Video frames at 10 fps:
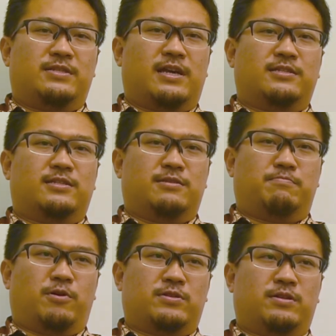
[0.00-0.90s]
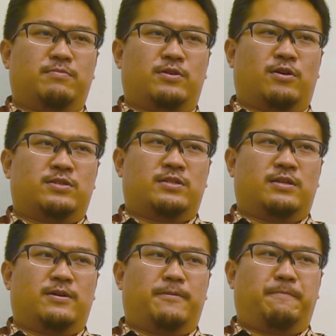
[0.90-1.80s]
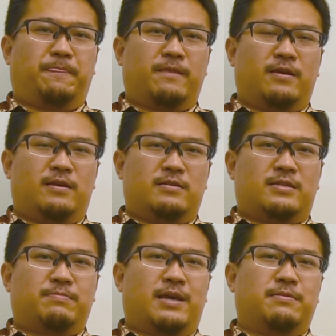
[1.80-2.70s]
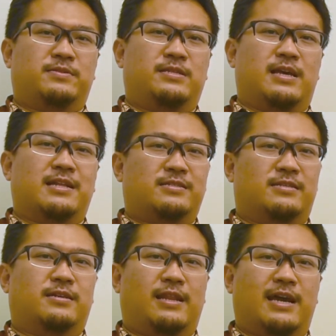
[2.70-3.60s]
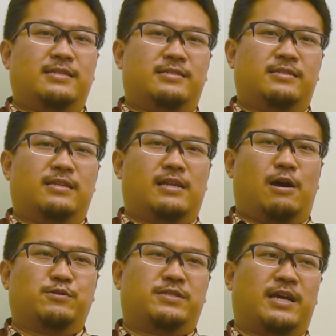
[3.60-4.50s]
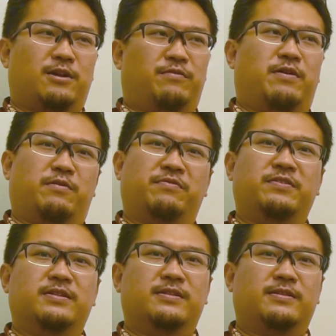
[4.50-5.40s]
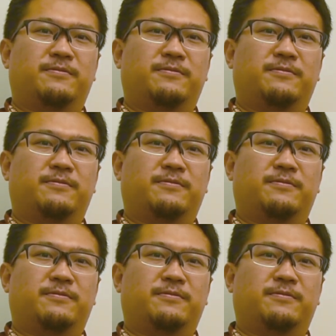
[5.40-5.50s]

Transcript: science is important because sometimes the answer lies outside of our field.